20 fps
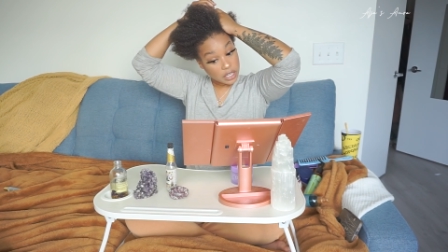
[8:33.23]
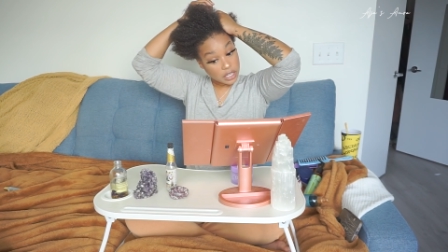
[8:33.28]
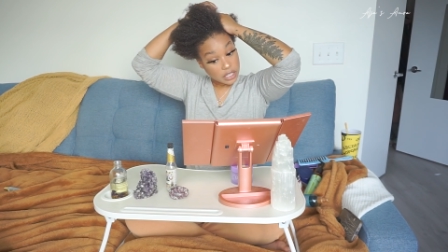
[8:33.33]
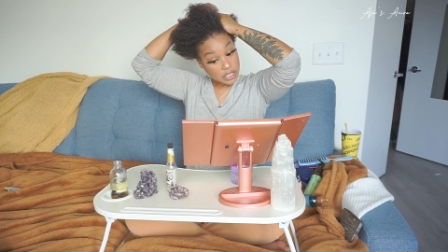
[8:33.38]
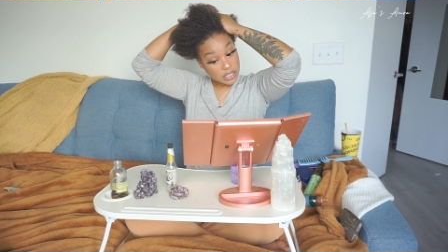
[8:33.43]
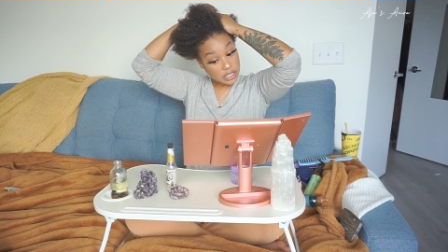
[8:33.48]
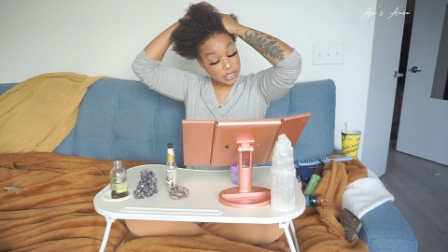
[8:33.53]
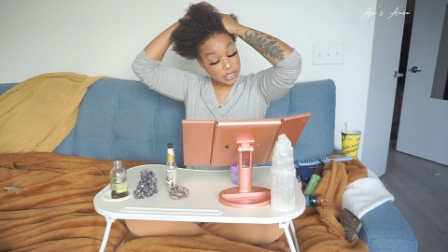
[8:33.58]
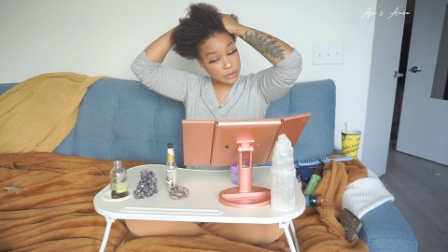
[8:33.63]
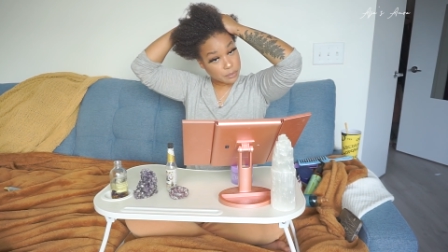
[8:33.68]

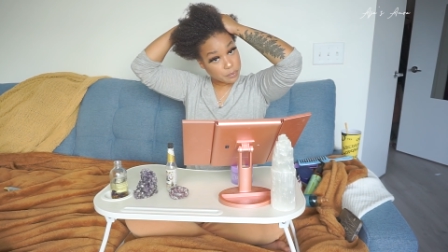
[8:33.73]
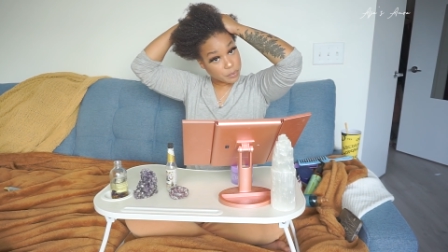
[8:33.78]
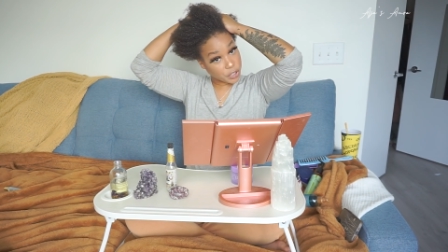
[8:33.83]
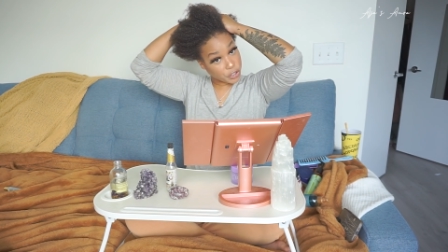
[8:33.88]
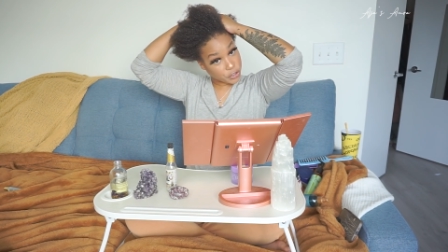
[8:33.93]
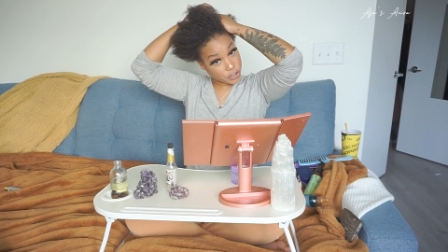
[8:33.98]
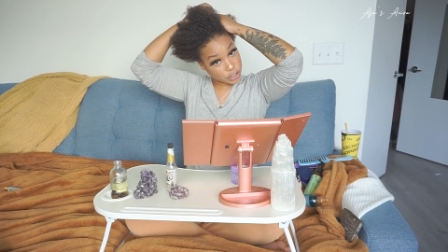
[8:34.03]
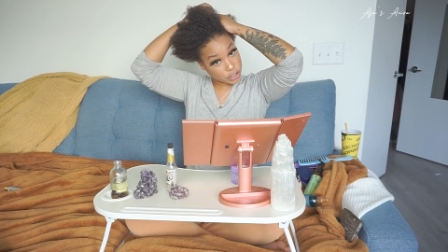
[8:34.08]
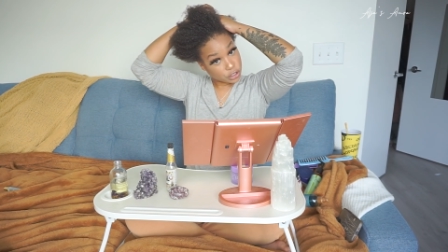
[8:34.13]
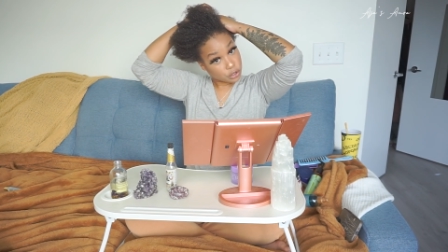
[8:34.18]

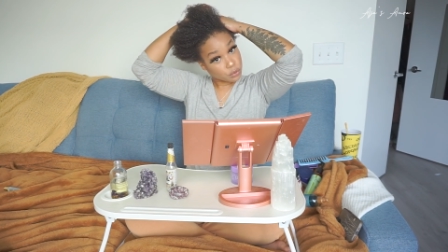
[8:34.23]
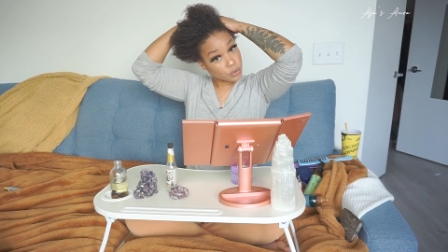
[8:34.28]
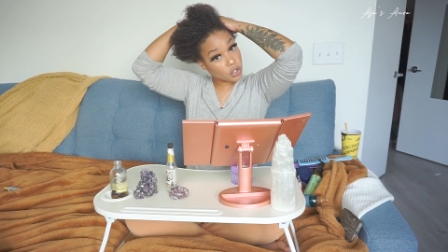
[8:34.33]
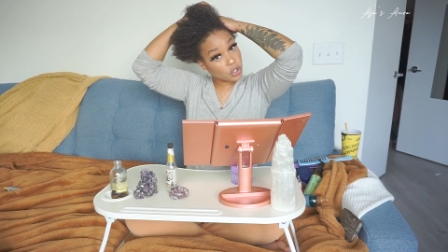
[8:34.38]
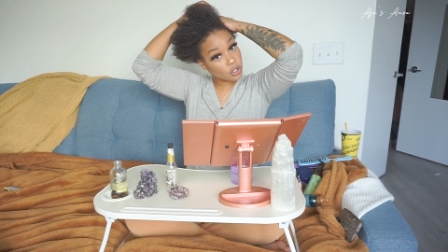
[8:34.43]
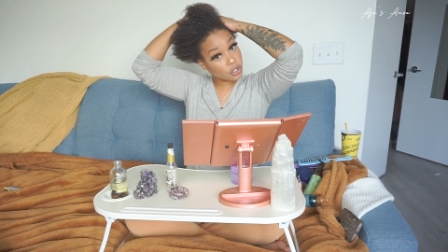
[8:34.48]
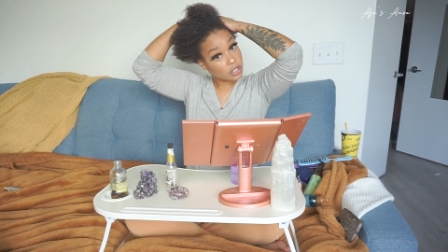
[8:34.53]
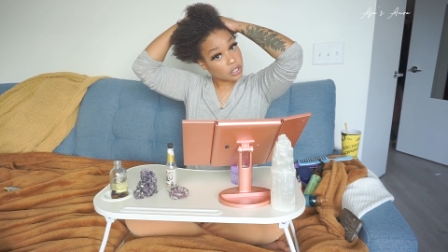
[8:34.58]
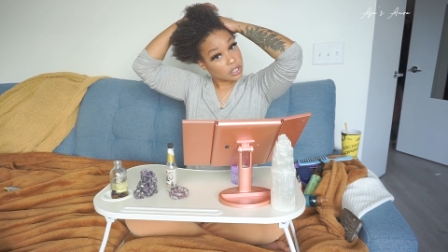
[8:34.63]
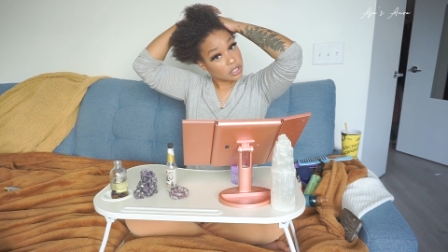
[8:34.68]

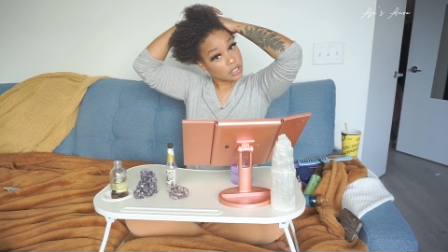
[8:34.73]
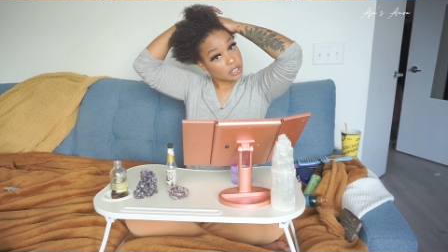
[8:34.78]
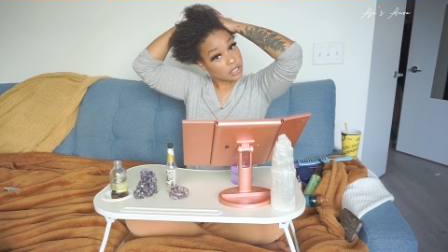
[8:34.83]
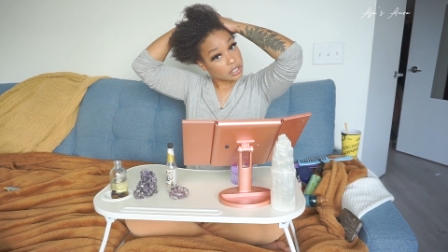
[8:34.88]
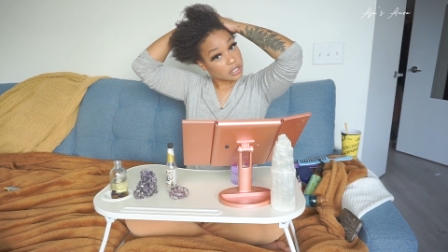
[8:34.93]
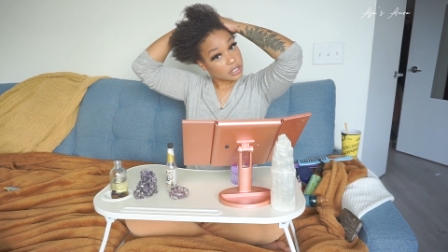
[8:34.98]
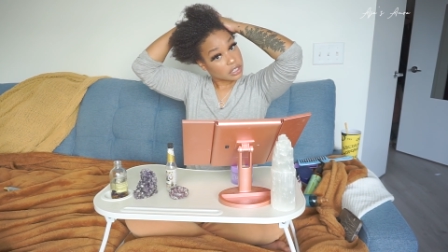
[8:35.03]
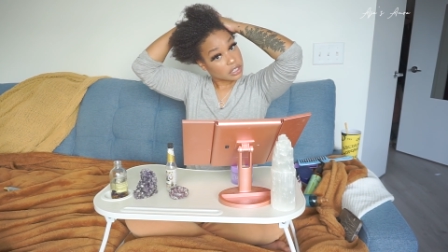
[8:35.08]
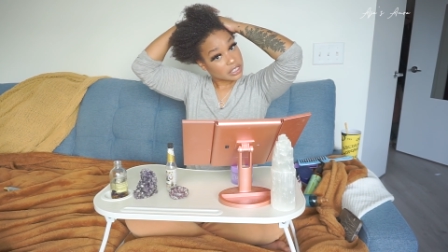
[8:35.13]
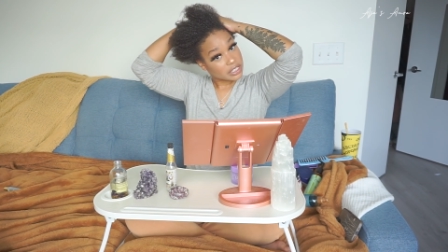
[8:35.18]
spiritual
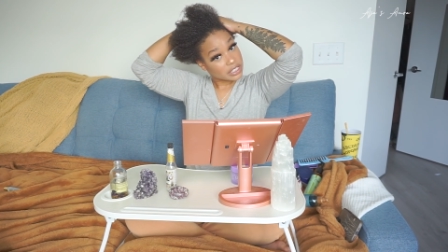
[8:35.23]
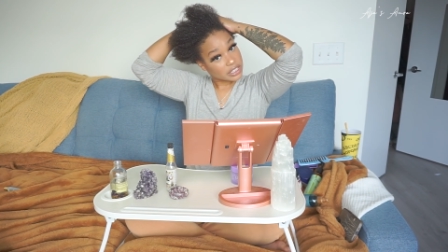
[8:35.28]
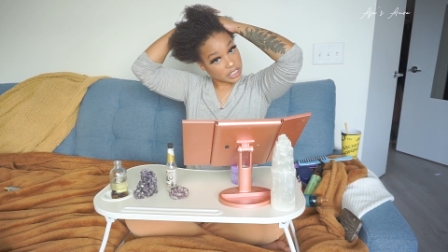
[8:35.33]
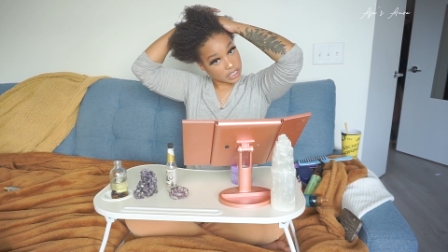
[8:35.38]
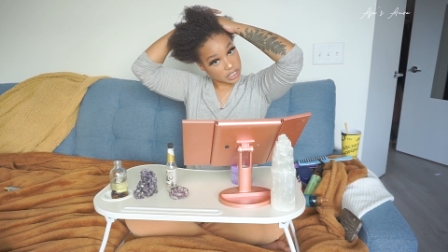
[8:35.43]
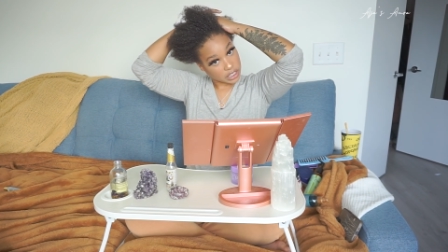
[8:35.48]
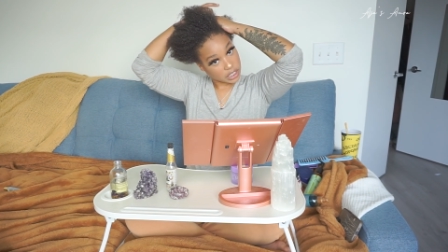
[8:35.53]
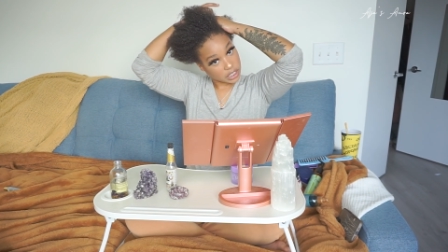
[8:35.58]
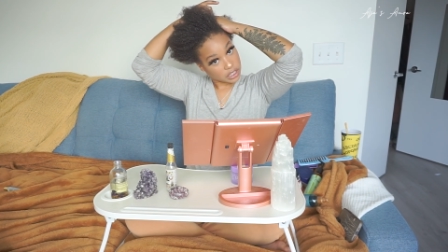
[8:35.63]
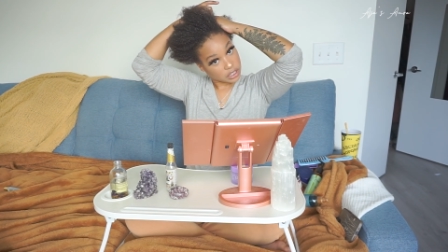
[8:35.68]

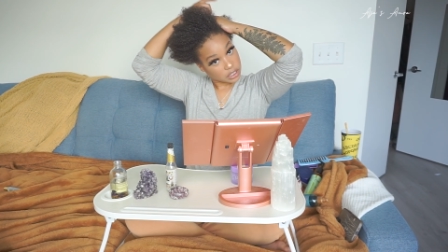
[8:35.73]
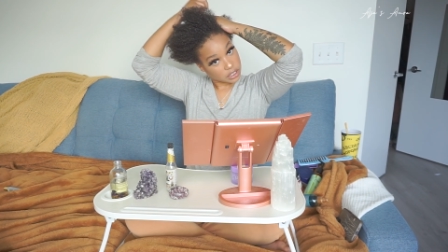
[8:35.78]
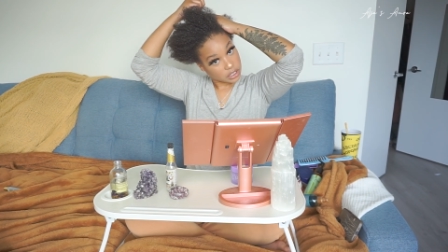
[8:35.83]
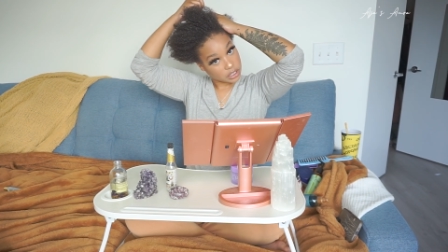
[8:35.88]
sickness.